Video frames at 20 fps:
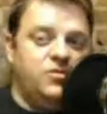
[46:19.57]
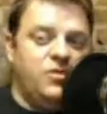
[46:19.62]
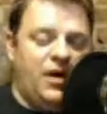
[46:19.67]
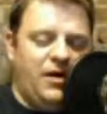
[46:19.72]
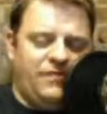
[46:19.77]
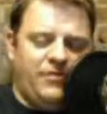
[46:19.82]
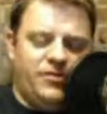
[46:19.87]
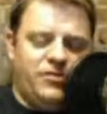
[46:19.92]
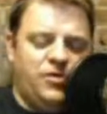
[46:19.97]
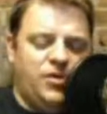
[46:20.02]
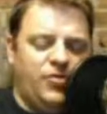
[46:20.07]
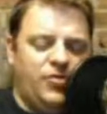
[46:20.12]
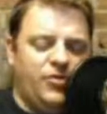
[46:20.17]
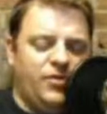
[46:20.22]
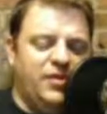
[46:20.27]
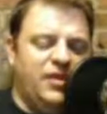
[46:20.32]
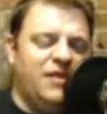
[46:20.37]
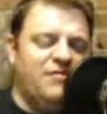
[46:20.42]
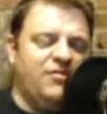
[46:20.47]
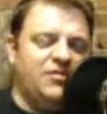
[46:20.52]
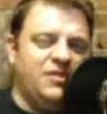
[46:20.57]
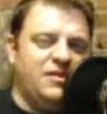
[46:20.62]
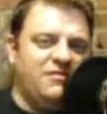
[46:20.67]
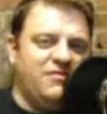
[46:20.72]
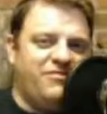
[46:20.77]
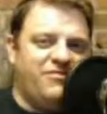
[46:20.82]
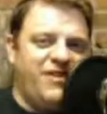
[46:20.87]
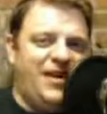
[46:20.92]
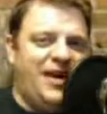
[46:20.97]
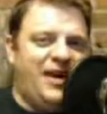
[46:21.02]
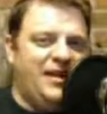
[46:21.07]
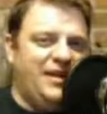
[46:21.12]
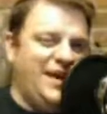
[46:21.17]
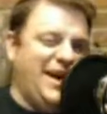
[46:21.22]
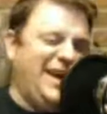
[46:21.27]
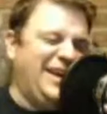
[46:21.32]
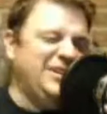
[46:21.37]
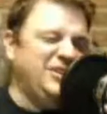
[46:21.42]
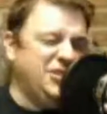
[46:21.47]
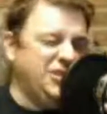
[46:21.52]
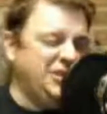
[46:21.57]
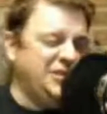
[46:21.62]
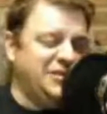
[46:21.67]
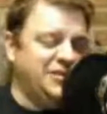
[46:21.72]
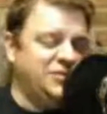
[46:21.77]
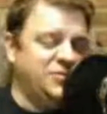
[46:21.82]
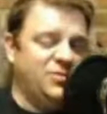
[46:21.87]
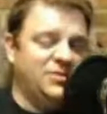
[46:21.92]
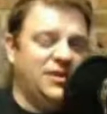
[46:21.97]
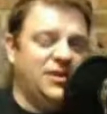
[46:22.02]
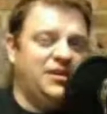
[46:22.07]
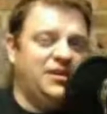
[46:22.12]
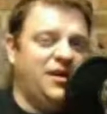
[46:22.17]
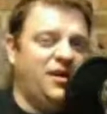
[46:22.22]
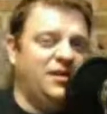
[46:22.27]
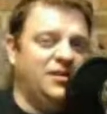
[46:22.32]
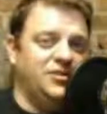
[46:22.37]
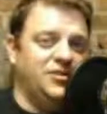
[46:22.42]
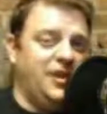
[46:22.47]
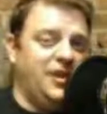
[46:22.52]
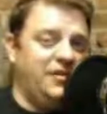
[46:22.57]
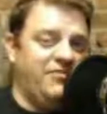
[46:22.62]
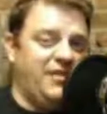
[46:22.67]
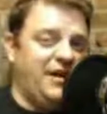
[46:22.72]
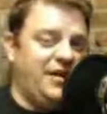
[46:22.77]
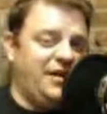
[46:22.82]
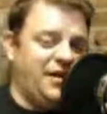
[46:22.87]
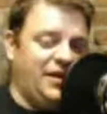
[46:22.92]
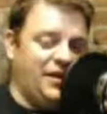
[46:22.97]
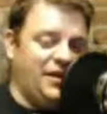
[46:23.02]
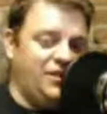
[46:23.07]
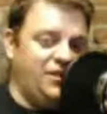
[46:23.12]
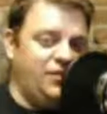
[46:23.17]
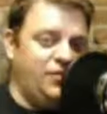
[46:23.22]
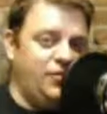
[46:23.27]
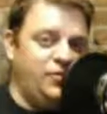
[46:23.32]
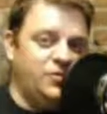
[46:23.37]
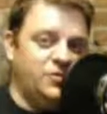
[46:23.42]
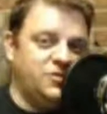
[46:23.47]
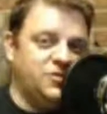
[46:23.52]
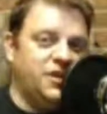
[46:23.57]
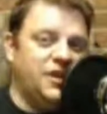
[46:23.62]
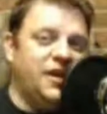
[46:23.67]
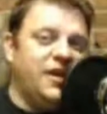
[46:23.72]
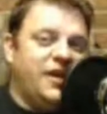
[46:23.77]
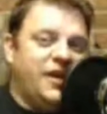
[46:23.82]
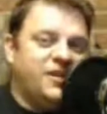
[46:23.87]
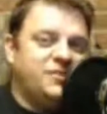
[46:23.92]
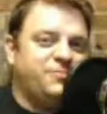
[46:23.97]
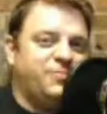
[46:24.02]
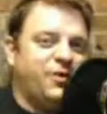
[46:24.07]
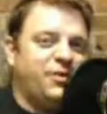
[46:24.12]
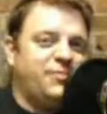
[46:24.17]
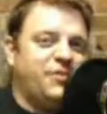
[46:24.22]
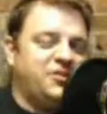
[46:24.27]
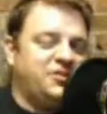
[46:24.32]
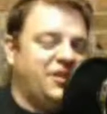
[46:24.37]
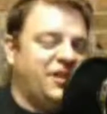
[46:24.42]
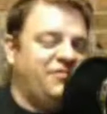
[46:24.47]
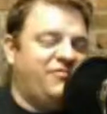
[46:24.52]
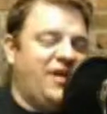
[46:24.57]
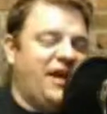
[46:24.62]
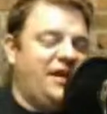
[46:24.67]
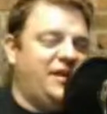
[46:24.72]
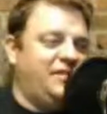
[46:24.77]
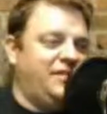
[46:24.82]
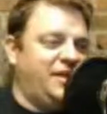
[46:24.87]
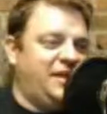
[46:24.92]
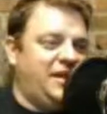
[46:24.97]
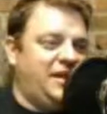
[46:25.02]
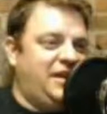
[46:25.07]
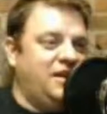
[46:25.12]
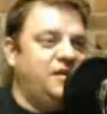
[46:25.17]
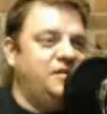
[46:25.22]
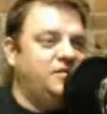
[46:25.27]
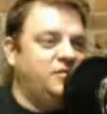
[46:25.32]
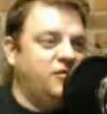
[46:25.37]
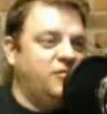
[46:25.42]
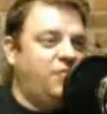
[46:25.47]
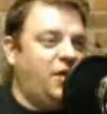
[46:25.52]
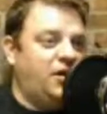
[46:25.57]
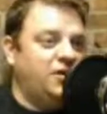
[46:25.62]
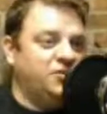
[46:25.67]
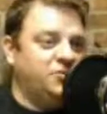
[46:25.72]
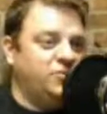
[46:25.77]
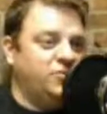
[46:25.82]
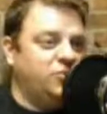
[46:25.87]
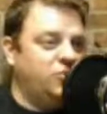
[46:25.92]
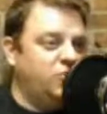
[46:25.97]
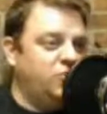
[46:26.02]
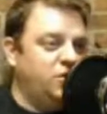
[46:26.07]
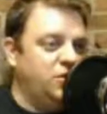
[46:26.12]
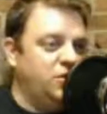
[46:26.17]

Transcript: go through the level and you have to find an agent, is what they call it. You got to find like a dude, which is pretty much like finding the key to the boss room.